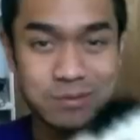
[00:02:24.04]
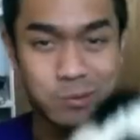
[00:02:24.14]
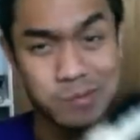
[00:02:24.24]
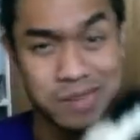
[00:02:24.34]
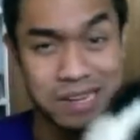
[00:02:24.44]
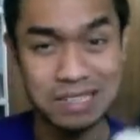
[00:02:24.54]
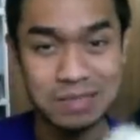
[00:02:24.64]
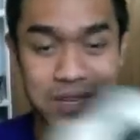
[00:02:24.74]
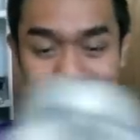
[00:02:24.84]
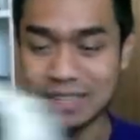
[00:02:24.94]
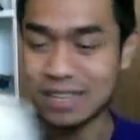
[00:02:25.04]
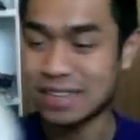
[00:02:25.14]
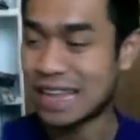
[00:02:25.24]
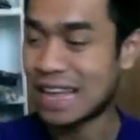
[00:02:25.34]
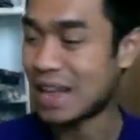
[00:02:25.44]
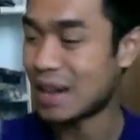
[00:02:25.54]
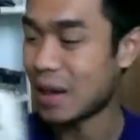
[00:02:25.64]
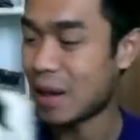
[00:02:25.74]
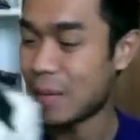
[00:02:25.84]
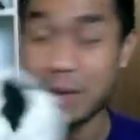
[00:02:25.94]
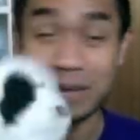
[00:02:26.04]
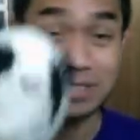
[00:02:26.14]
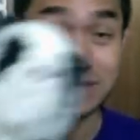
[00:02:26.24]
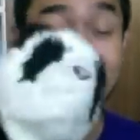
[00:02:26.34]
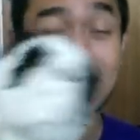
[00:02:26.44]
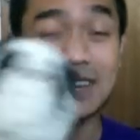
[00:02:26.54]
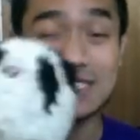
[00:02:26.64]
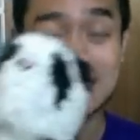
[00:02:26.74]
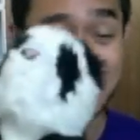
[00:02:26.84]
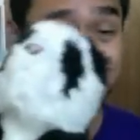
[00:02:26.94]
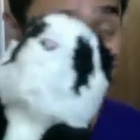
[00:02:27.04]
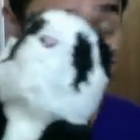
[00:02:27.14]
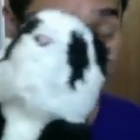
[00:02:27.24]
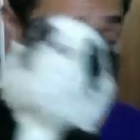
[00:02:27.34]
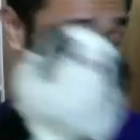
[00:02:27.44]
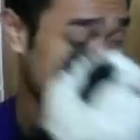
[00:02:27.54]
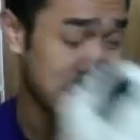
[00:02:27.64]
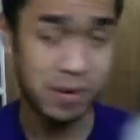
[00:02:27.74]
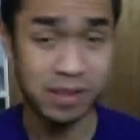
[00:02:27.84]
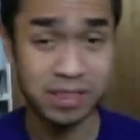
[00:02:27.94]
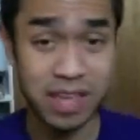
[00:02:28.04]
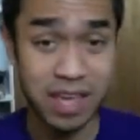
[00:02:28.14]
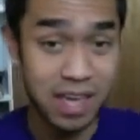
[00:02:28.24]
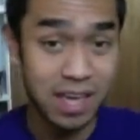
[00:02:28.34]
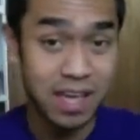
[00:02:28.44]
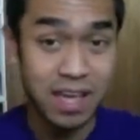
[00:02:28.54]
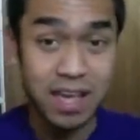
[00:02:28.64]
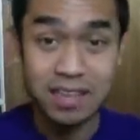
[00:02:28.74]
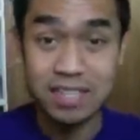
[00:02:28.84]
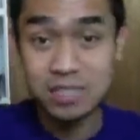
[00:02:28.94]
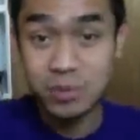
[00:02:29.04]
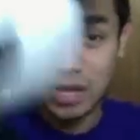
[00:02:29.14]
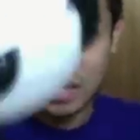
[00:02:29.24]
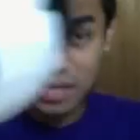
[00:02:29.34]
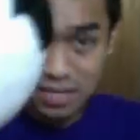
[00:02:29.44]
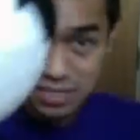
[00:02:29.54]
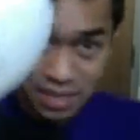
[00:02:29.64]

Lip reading: robotic panda that my best friend Curtis got for me for my birthday. This one is